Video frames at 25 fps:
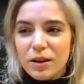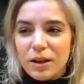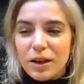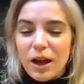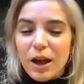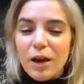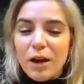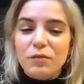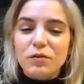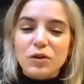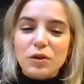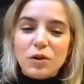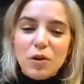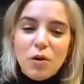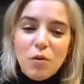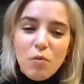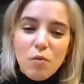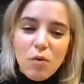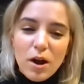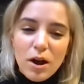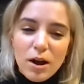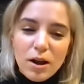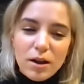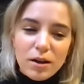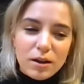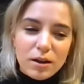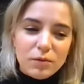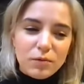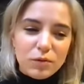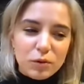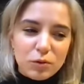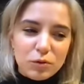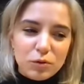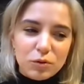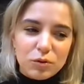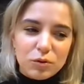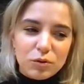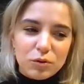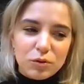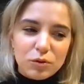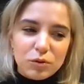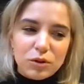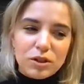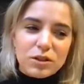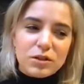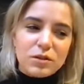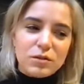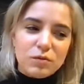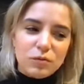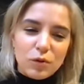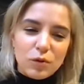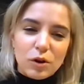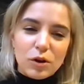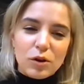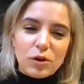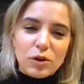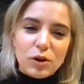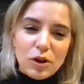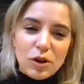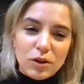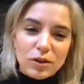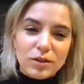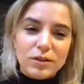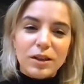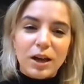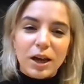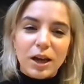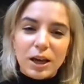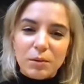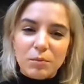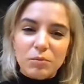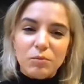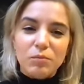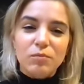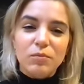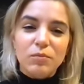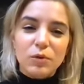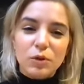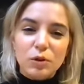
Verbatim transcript: after a while, if you do this for a long time,